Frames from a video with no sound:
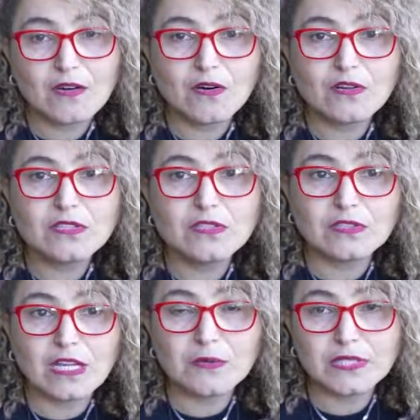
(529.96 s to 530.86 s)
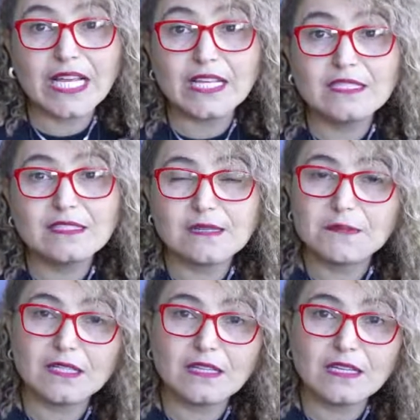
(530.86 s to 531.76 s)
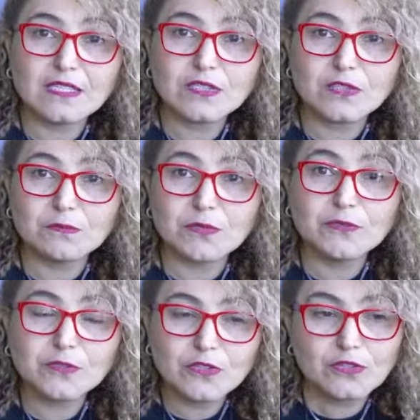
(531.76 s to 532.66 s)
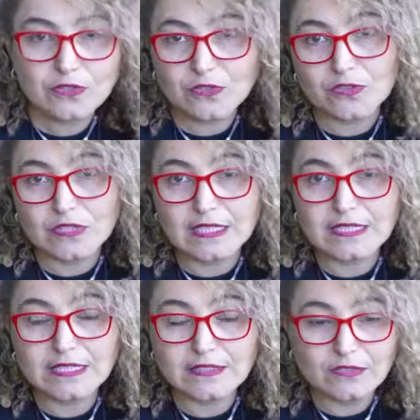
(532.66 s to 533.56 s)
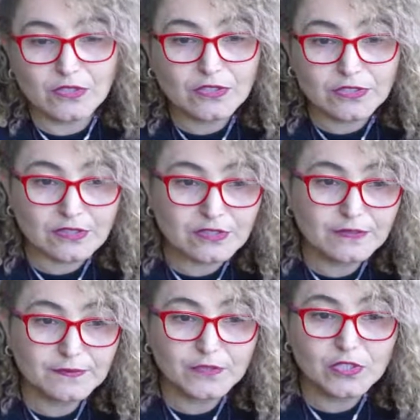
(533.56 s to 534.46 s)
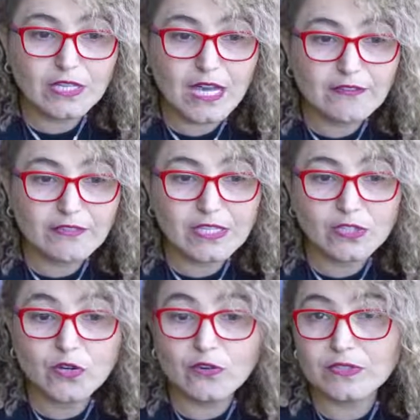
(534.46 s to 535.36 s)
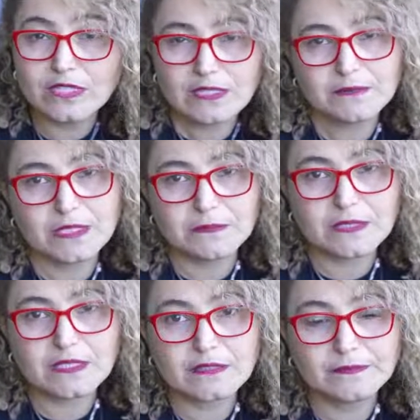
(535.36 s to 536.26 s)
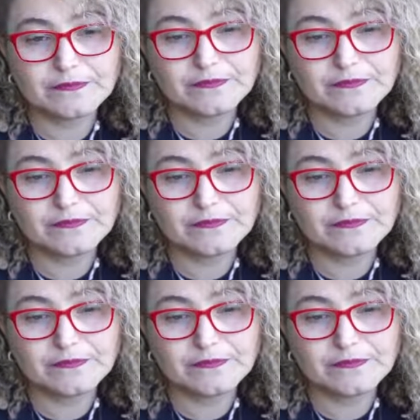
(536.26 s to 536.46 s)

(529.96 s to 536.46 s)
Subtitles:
Also nowadays, they might ask you before you go in and see the doctor, do you have any COVID symptoms?